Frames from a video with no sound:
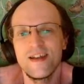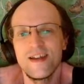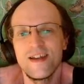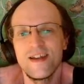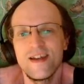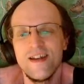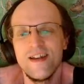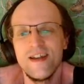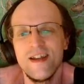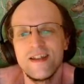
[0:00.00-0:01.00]

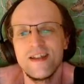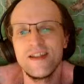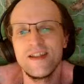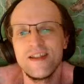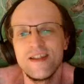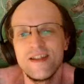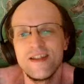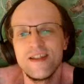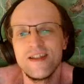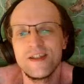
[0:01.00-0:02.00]
And it's
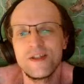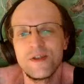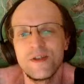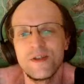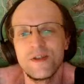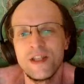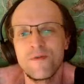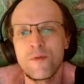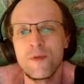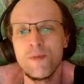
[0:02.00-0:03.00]

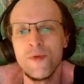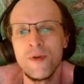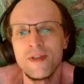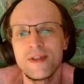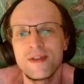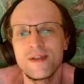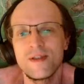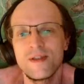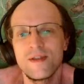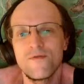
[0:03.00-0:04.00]
3
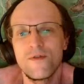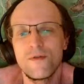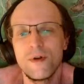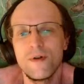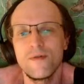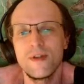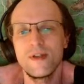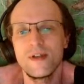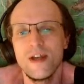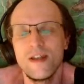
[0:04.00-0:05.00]
points for a road.
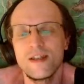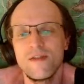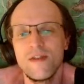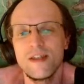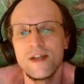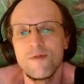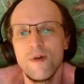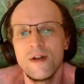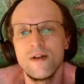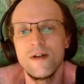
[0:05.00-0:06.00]
And instead they take
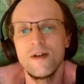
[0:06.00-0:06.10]
1.